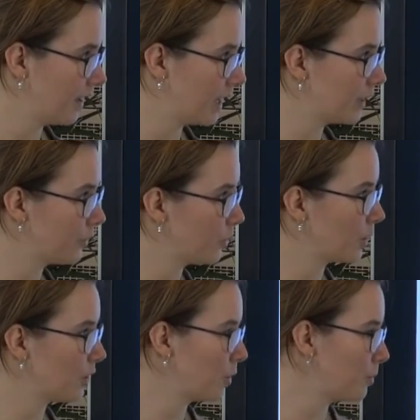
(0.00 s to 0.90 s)
And if you
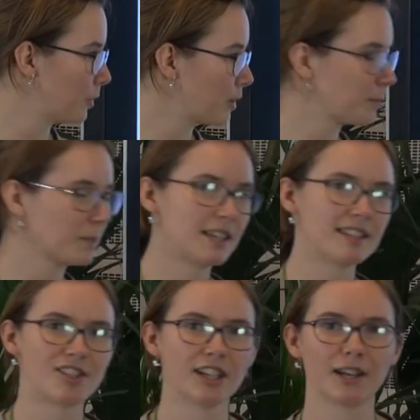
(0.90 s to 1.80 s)
want to know more,
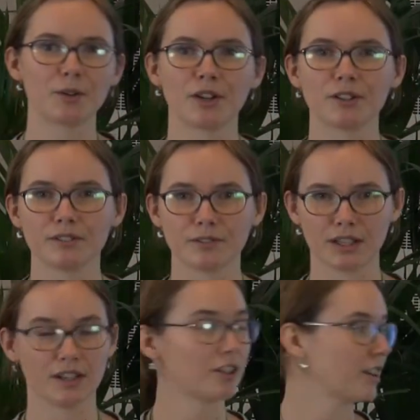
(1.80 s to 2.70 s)
please check out
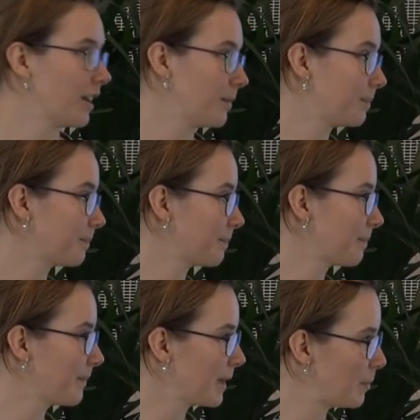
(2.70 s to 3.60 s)
our
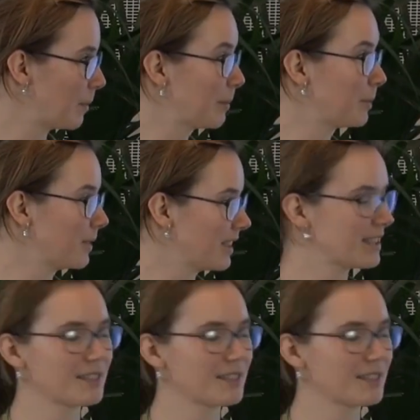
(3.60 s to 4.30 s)
paper. It's